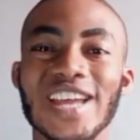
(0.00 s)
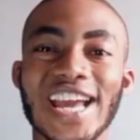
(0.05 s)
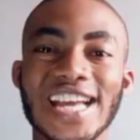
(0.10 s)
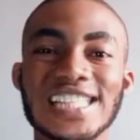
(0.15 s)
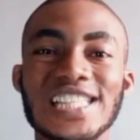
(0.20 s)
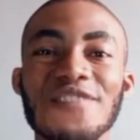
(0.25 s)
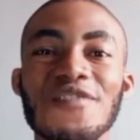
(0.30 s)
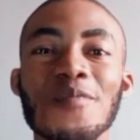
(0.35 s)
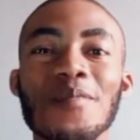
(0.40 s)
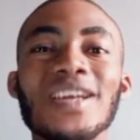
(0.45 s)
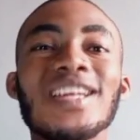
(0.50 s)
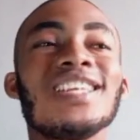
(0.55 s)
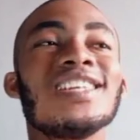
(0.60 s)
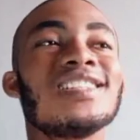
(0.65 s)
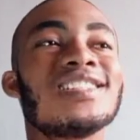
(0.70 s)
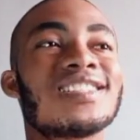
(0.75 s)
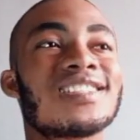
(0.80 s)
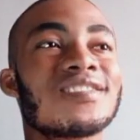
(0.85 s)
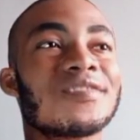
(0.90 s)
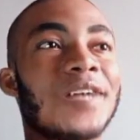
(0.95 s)
oh, yes, if you made
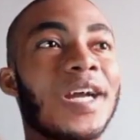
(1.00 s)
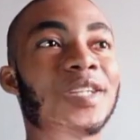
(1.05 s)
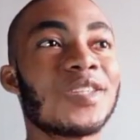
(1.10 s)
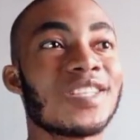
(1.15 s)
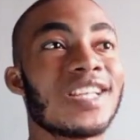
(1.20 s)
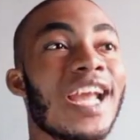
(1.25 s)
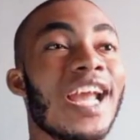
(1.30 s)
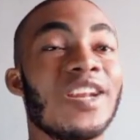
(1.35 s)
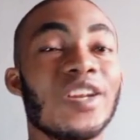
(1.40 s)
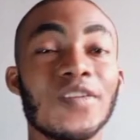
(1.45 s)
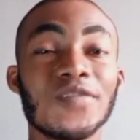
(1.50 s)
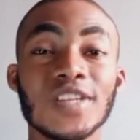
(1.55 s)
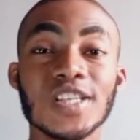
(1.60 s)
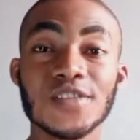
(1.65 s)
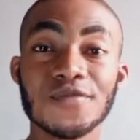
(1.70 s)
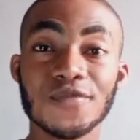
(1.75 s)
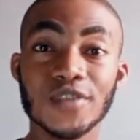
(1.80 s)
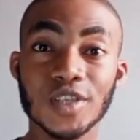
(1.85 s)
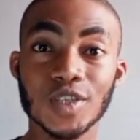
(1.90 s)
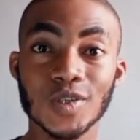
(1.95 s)
it right to the end of
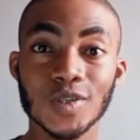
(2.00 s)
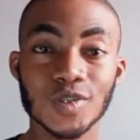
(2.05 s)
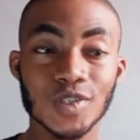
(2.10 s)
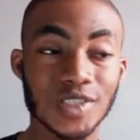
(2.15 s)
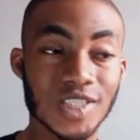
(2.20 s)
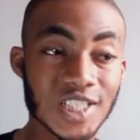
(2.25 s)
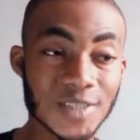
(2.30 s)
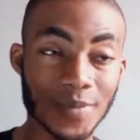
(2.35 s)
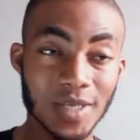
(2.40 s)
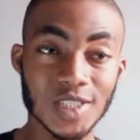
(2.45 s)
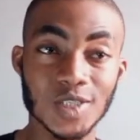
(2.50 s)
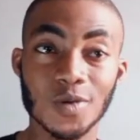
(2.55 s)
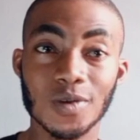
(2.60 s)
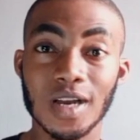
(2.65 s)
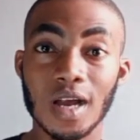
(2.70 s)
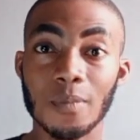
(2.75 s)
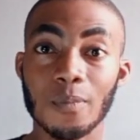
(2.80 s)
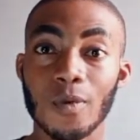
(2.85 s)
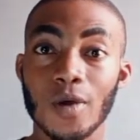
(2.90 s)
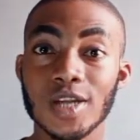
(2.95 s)
this video, to this
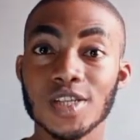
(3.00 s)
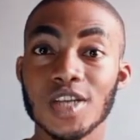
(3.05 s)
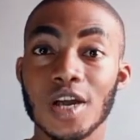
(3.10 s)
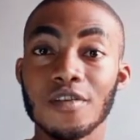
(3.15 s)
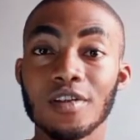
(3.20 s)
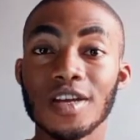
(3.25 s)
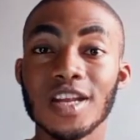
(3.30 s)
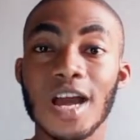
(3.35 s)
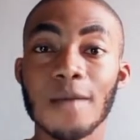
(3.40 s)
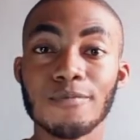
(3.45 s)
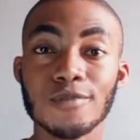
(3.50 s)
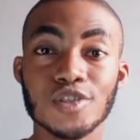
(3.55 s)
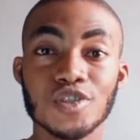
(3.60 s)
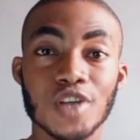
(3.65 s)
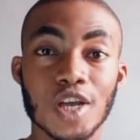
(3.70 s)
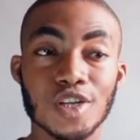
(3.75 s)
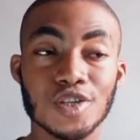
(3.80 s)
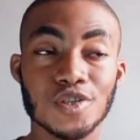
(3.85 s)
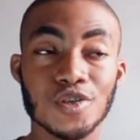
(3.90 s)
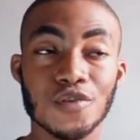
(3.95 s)
particular point, I really
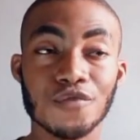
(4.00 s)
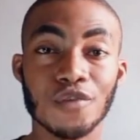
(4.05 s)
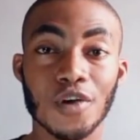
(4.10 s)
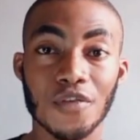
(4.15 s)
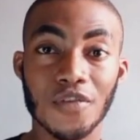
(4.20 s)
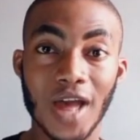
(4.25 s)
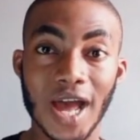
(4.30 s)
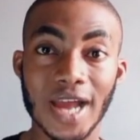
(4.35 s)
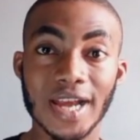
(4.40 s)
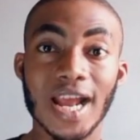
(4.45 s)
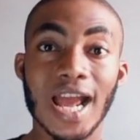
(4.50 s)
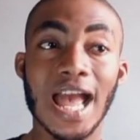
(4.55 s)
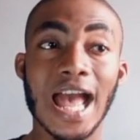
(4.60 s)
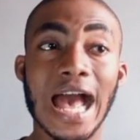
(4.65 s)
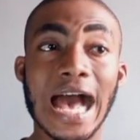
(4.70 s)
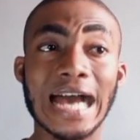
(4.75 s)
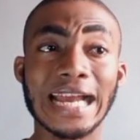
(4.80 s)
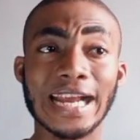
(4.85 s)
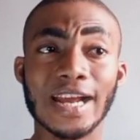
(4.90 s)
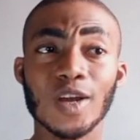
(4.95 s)
appreciate you for that.
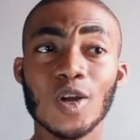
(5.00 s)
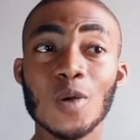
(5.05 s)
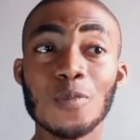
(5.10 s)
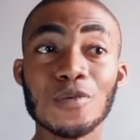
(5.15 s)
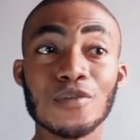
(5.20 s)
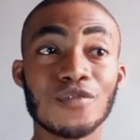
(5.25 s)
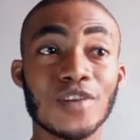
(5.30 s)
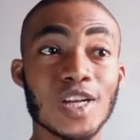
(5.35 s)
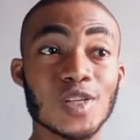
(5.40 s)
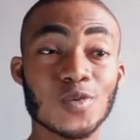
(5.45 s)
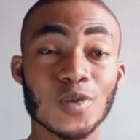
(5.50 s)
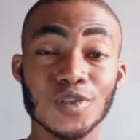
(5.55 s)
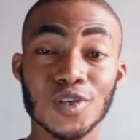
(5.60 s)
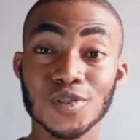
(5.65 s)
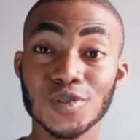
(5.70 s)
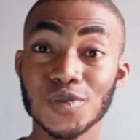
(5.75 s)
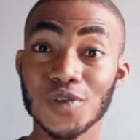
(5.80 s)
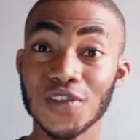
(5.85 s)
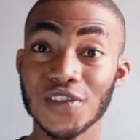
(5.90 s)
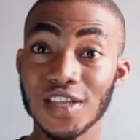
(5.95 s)
And I hope you've learned one
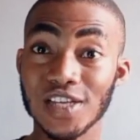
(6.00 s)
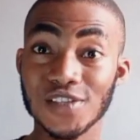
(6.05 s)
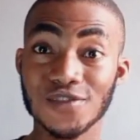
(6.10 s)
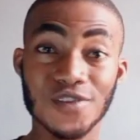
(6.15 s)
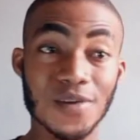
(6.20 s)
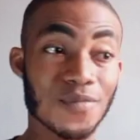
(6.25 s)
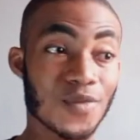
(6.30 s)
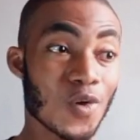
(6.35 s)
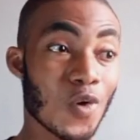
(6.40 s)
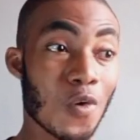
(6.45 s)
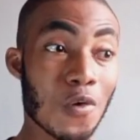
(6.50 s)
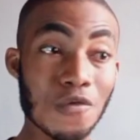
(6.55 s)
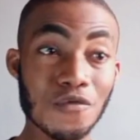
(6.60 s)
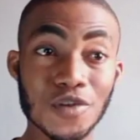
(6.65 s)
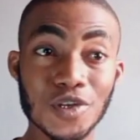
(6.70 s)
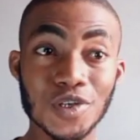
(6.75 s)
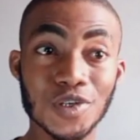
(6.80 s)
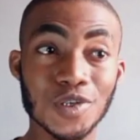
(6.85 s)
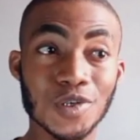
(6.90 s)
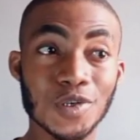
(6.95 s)
or two things from the old
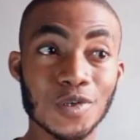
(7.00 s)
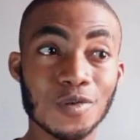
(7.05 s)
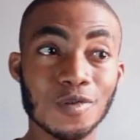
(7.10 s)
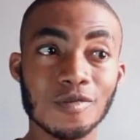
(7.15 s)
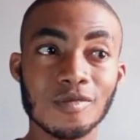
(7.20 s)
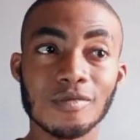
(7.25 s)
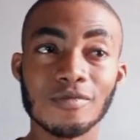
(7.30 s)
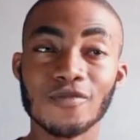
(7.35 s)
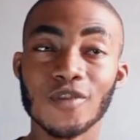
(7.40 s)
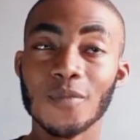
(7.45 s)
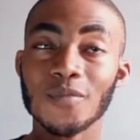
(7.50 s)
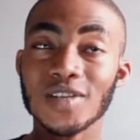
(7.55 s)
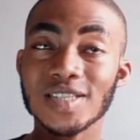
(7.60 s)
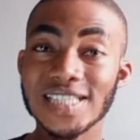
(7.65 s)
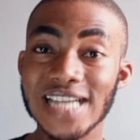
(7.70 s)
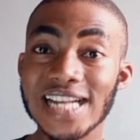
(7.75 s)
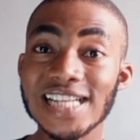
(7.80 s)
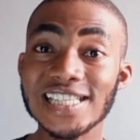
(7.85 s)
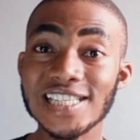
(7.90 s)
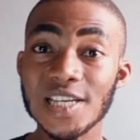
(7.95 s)
video, from the
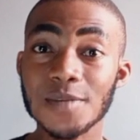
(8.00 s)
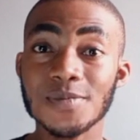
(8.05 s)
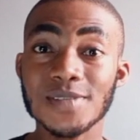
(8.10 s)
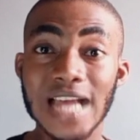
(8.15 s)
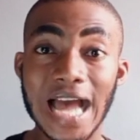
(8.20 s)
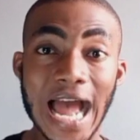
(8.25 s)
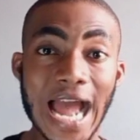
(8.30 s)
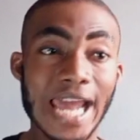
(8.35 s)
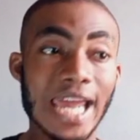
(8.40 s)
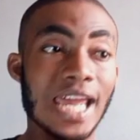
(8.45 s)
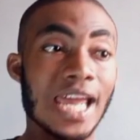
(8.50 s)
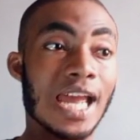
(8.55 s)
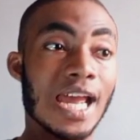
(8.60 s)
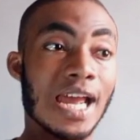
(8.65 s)
10 tips I